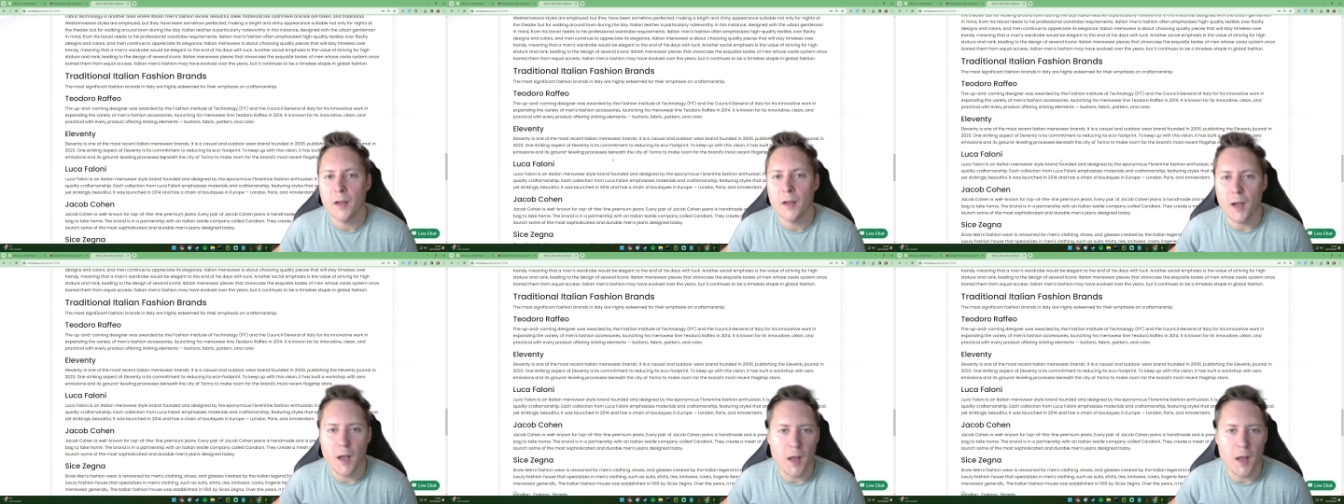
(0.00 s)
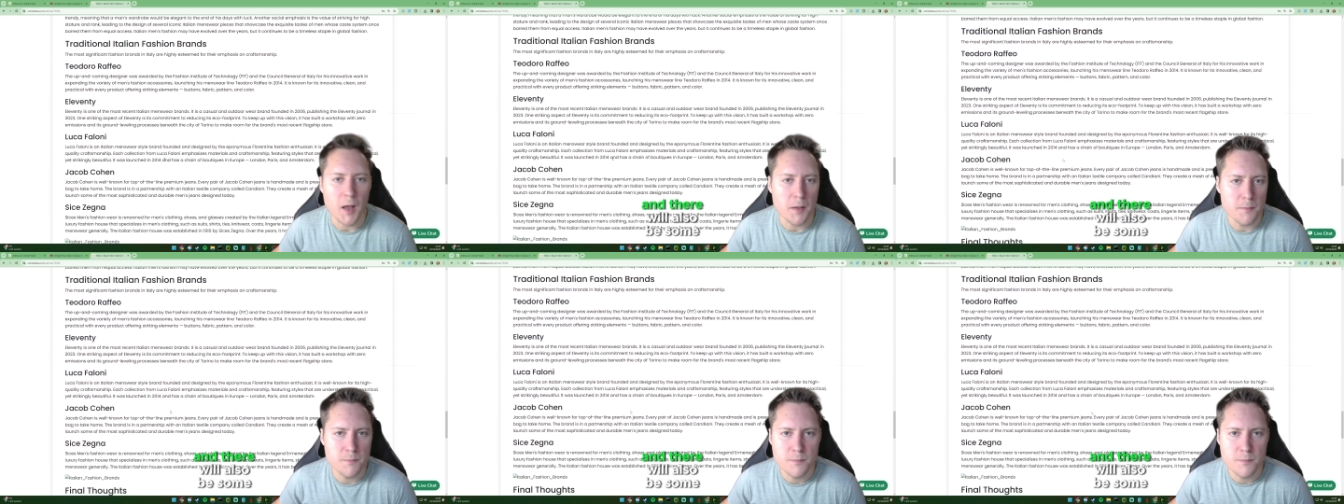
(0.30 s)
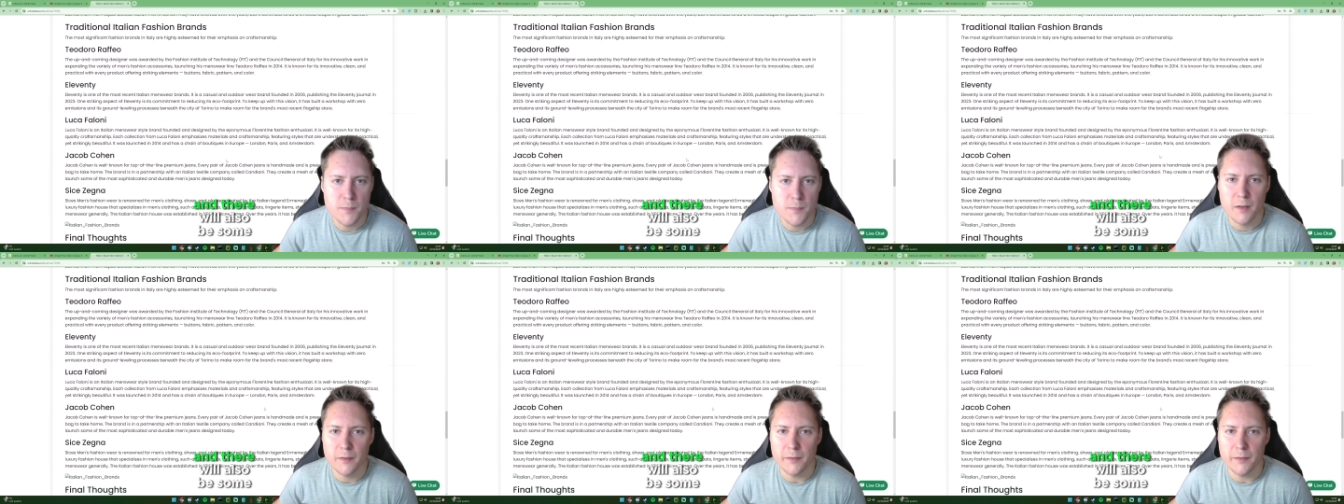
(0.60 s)

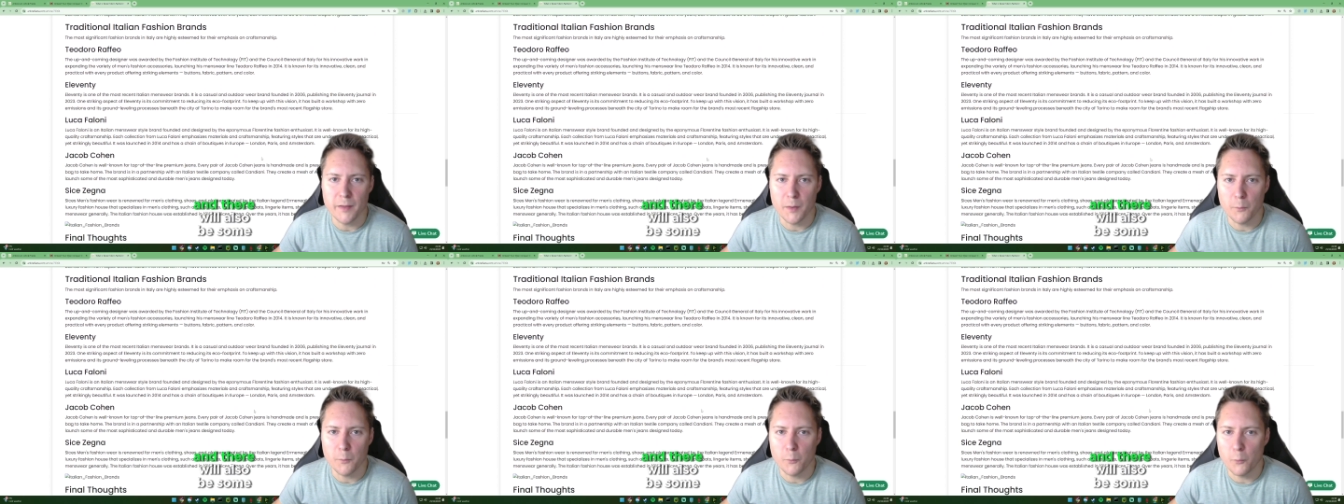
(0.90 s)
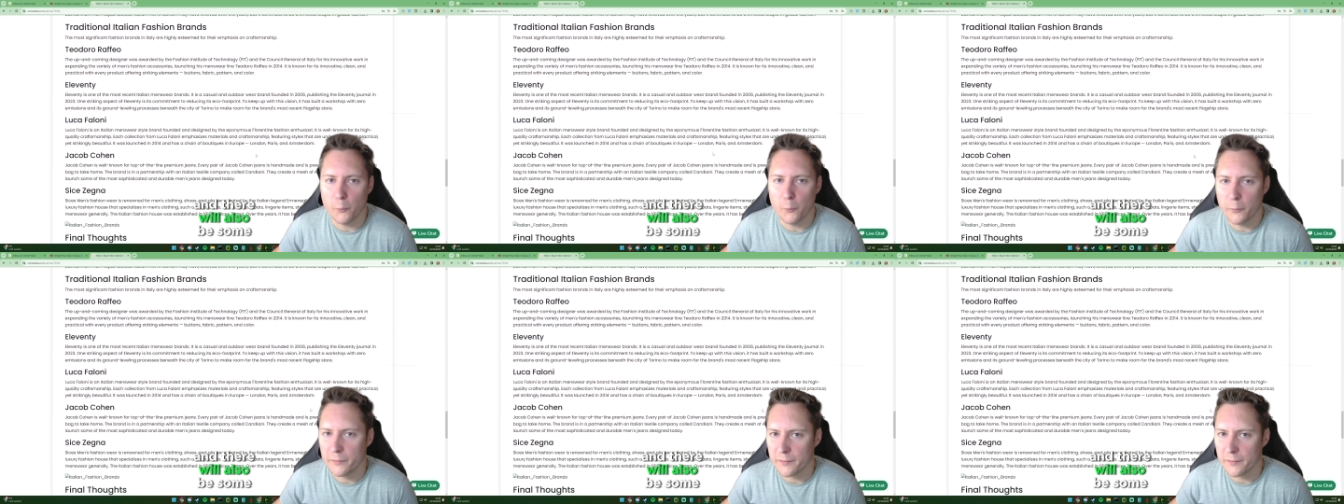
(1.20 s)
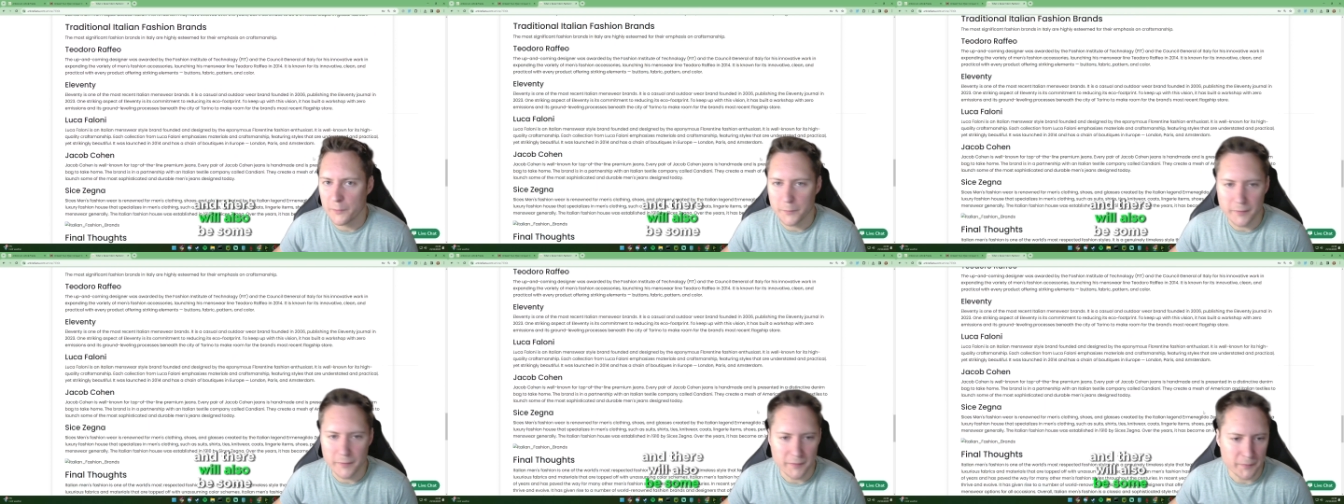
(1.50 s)
There will
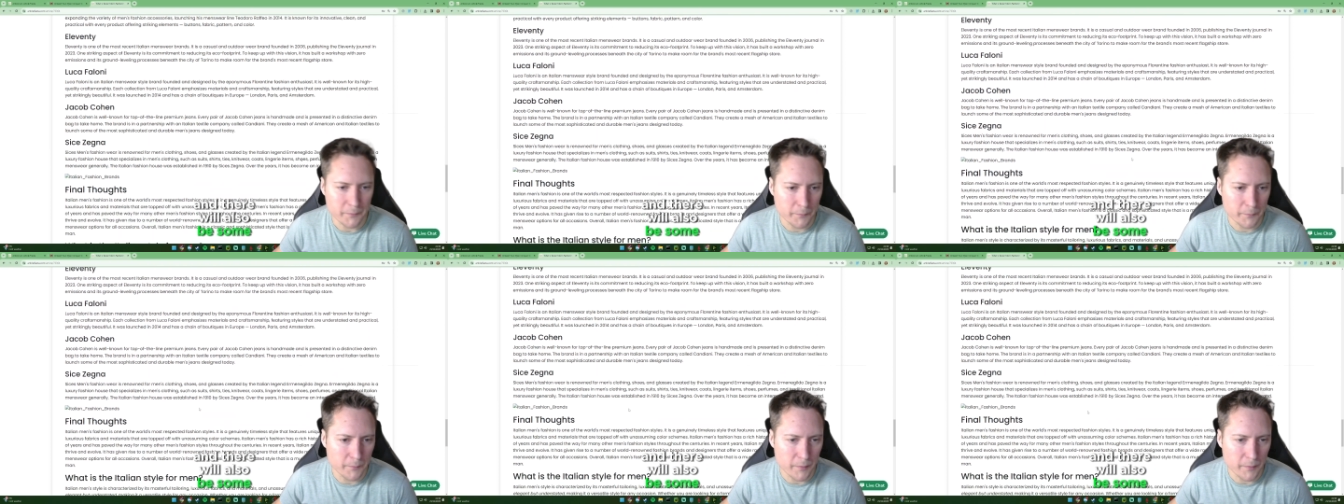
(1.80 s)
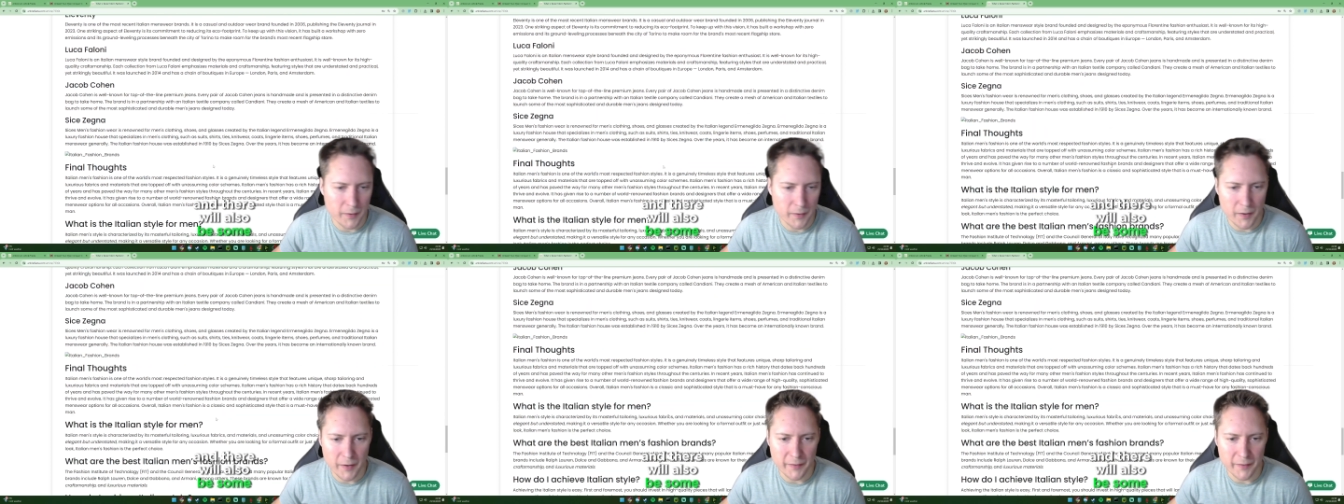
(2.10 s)
also be some